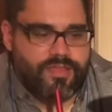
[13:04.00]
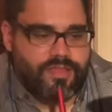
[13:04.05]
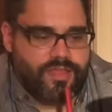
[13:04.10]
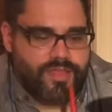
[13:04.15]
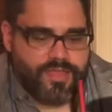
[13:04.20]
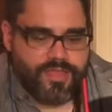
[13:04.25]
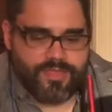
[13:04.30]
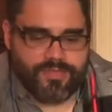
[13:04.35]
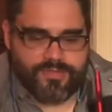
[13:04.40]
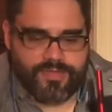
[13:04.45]

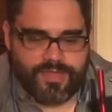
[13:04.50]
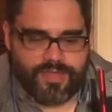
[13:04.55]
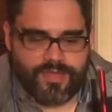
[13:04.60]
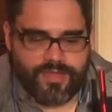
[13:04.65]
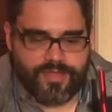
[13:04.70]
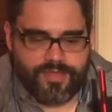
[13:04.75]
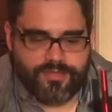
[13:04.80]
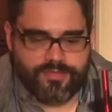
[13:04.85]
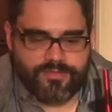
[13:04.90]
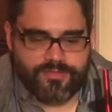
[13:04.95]
and
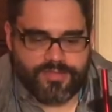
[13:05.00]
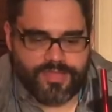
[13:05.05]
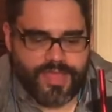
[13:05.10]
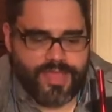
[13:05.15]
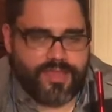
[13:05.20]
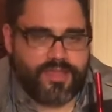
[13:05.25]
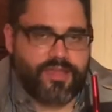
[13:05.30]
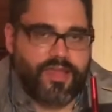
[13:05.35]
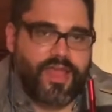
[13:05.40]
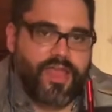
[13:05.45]

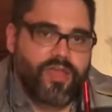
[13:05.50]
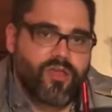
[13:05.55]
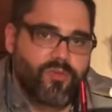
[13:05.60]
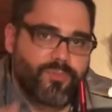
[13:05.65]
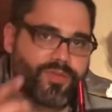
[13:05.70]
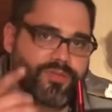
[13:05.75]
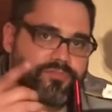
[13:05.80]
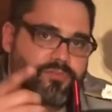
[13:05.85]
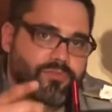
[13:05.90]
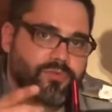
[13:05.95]
yeah, I hope
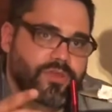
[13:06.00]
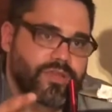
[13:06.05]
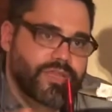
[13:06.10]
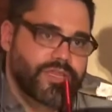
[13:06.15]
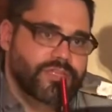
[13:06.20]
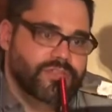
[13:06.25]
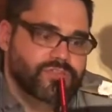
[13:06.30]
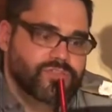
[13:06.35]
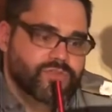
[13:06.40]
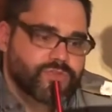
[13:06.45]
everyone
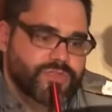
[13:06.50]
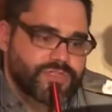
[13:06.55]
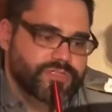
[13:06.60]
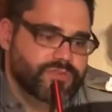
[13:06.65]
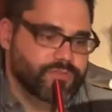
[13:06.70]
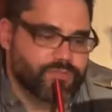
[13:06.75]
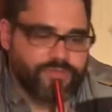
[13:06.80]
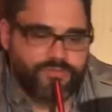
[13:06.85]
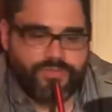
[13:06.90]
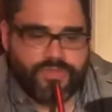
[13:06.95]
enjoyed
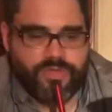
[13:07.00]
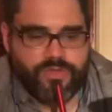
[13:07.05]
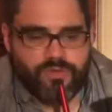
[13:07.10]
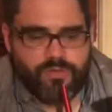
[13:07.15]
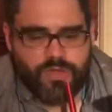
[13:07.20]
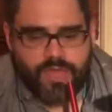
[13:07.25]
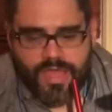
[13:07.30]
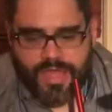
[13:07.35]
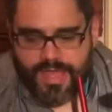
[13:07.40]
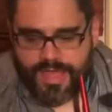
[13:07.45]
the review.
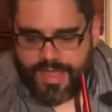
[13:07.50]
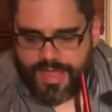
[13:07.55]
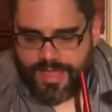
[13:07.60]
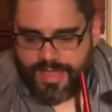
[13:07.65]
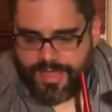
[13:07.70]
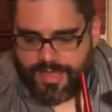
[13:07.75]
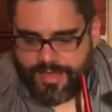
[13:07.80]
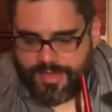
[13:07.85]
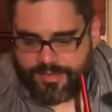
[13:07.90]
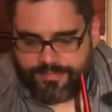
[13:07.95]

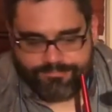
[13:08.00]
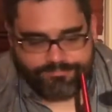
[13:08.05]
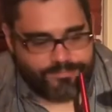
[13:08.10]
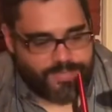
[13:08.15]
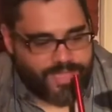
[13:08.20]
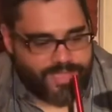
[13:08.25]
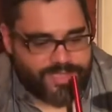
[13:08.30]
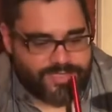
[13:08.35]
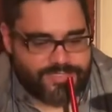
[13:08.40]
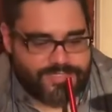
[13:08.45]
And
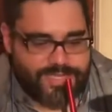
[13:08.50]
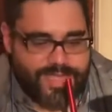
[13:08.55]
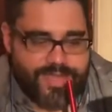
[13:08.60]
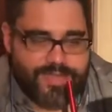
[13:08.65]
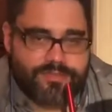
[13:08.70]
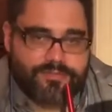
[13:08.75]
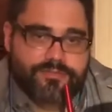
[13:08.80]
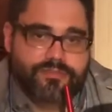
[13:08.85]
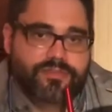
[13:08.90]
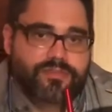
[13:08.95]
like I
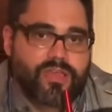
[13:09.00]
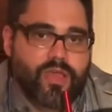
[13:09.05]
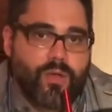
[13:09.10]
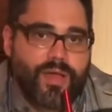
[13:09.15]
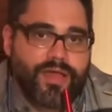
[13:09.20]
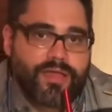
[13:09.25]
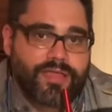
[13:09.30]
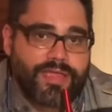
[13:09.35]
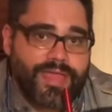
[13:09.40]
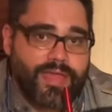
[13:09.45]
said, go
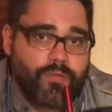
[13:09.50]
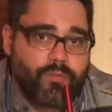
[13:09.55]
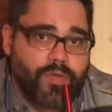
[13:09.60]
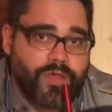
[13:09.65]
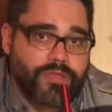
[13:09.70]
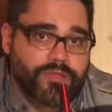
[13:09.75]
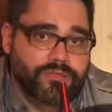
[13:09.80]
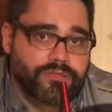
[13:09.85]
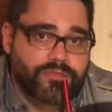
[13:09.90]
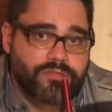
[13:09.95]
out and get
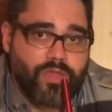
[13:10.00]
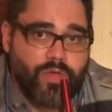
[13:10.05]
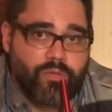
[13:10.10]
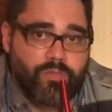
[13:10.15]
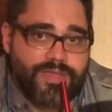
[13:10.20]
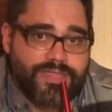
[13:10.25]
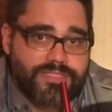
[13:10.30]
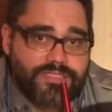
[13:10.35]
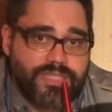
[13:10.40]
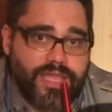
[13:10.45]
one. Don't
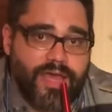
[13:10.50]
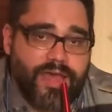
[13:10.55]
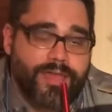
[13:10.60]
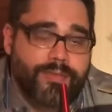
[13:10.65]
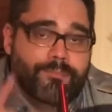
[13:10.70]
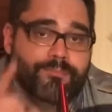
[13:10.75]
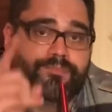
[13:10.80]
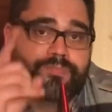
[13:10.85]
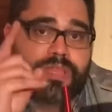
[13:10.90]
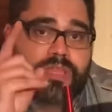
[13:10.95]
waste
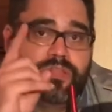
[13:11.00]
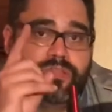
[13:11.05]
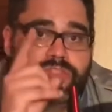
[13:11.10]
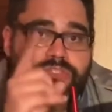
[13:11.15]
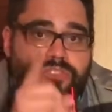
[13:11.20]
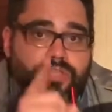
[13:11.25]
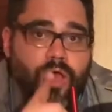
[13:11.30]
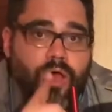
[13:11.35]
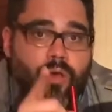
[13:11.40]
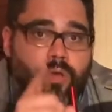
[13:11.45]
time.
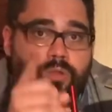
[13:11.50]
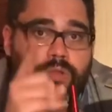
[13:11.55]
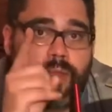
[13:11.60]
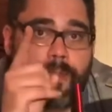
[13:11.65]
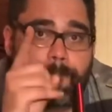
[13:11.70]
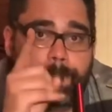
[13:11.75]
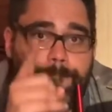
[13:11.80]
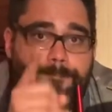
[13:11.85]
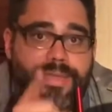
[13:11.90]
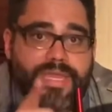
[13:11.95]

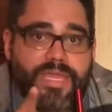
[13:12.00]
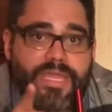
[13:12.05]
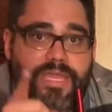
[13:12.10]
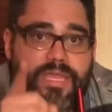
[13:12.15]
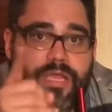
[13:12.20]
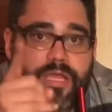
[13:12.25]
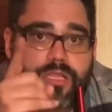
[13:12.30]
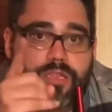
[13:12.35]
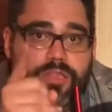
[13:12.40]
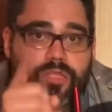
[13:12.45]
Don't
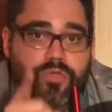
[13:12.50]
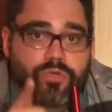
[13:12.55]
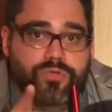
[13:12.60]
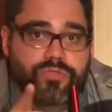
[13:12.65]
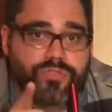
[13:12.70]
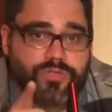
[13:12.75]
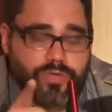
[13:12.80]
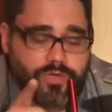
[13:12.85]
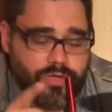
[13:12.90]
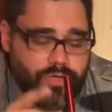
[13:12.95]
be a
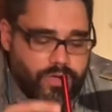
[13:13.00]
loser.